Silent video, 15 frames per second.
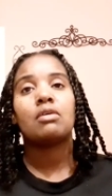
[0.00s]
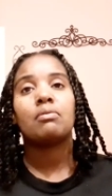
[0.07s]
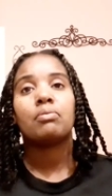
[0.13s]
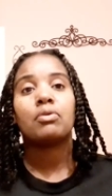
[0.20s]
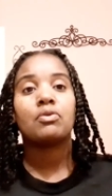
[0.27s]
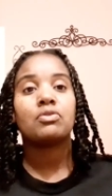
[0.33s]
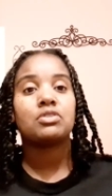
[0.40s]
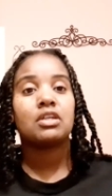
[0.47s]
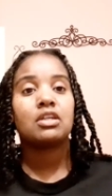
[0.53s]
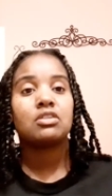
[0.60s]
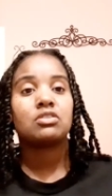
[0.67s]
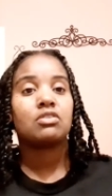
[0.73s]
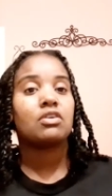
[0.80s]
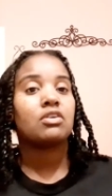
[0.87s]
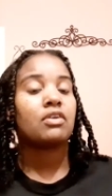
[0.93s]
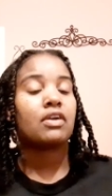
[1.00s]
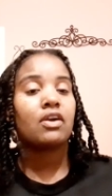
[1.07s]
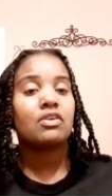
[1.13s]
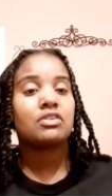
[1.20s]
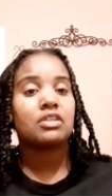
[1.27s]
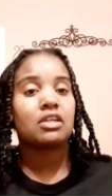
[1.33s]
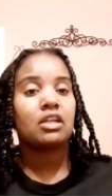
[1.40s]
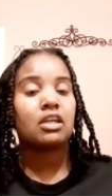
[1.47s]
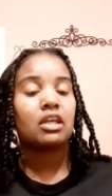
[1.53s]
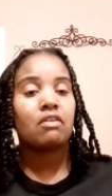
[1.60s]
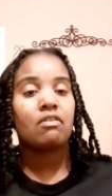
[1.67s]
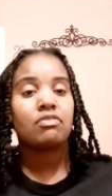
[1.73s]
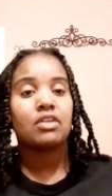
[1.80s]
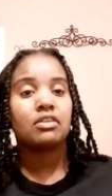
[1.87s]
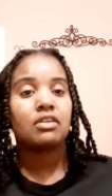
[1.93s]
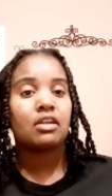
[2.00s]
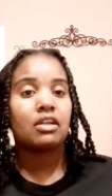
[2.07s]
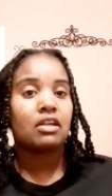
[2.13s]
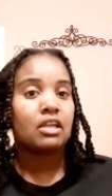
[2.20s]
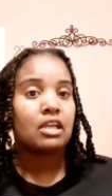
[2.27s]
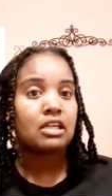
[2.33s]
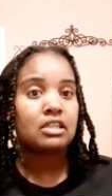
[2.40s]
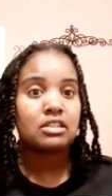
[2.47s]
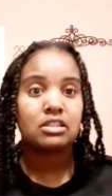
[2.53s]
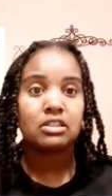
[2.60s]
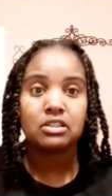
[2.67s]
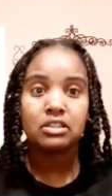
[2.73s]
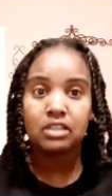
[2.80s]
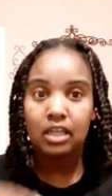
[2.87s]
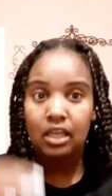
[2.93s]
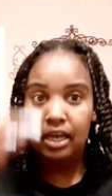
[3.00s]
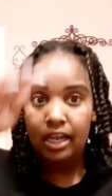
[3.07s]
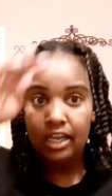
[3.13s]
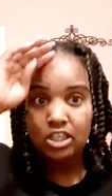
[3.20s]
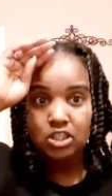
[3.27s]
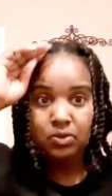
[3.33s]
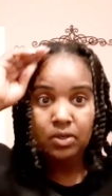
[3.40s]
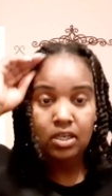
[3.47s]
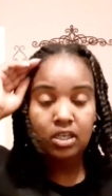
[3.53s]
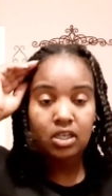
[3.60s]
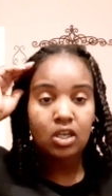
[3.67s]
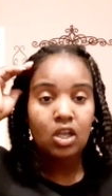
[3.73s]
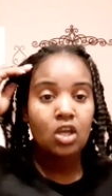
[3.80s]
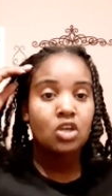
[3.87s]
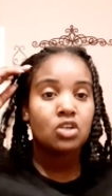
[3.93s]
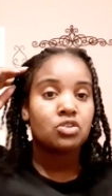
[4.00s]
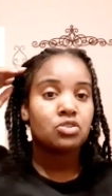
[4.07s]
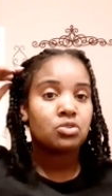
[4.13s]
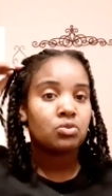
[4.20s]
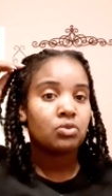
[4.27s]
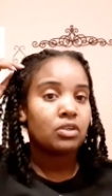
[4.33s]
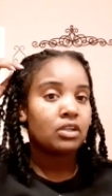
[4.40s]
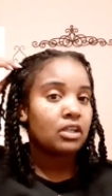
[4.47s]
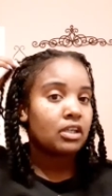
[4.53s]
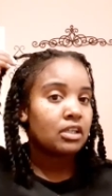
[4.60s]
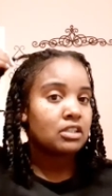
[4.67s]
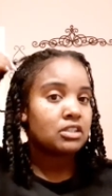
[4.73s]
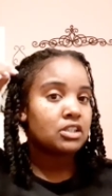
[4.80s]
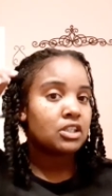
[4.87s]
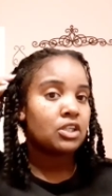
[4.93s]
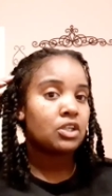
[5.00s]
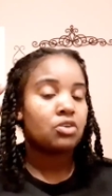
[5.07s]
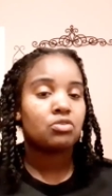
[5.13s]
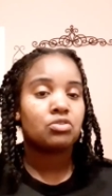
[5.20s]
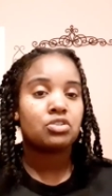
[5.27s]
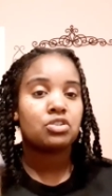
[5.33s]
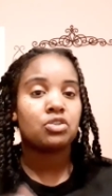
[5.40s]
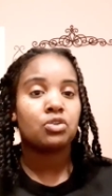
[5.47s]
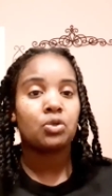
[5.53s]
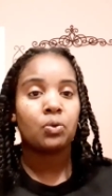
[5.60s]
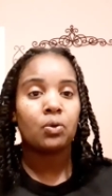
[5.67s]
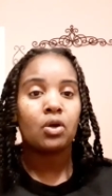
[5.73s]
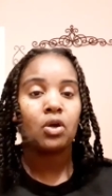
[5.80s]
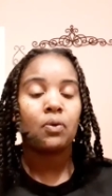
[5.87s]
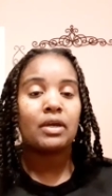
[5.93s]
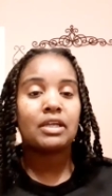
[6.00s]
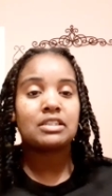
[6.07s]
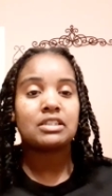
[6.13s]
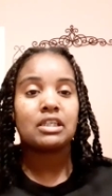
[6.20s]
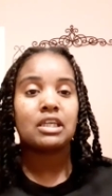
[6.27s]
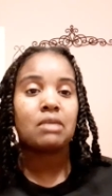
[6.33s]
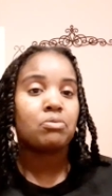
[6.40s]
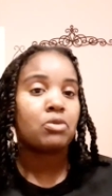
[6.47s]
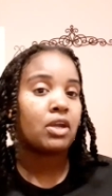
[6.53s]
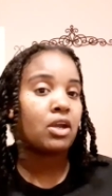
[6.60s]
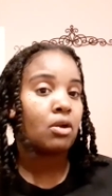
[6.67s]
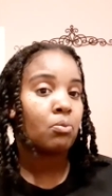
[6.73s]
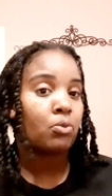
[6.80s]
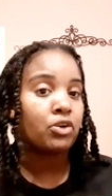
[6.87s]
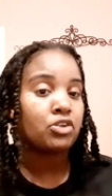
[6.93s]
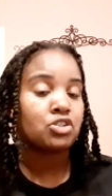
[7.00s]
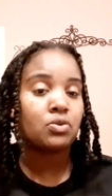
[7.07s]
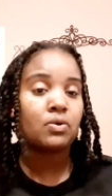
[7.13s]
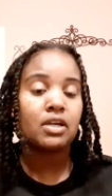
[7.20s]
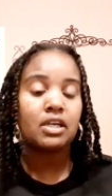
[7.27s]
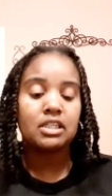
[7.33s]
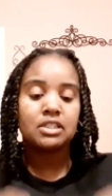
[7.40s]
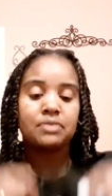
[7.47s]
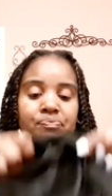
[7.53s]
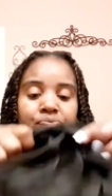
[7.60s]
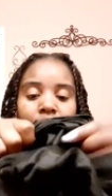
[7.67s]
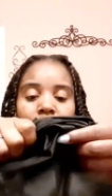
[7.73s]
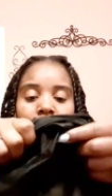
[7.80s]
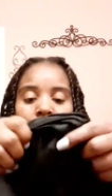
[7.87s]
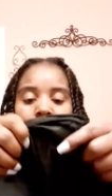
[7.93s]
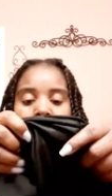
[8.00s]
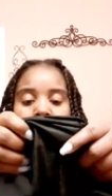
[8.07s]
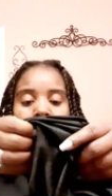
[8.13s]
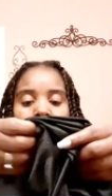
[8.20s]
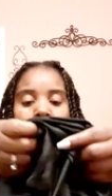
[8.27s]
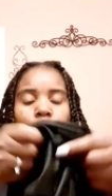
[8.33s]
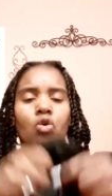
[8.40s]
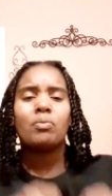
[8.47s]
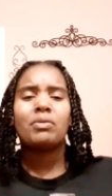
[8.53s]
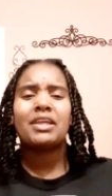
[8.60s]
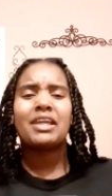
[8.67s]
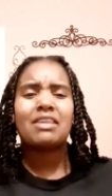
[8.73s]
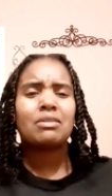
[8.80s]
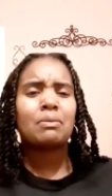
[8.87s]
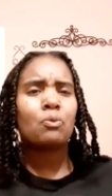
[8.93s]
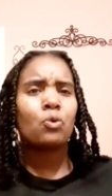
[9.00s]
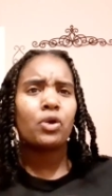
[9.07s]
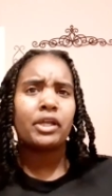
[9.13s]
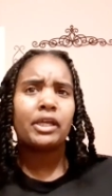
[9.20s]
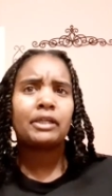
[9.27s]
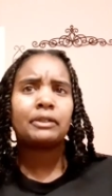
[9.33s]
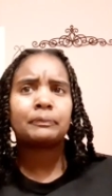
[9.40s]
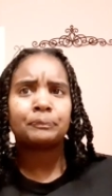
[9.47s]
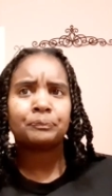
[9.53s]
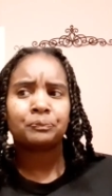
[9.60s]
protein, so that your hair is getting everything that it needs to stay hydrated, to continue to grow, and to keep your hair moisturized. So normally in the morning